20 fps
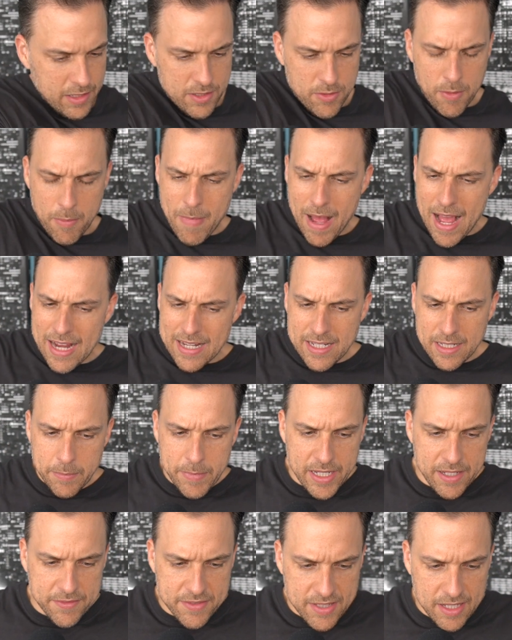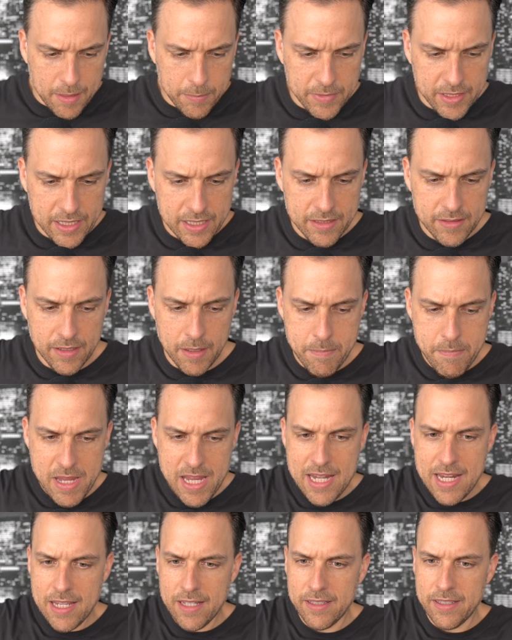It's reminding me of something
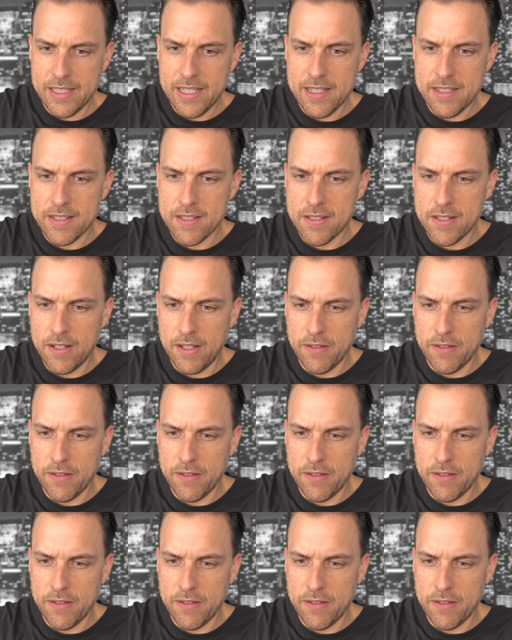immediately is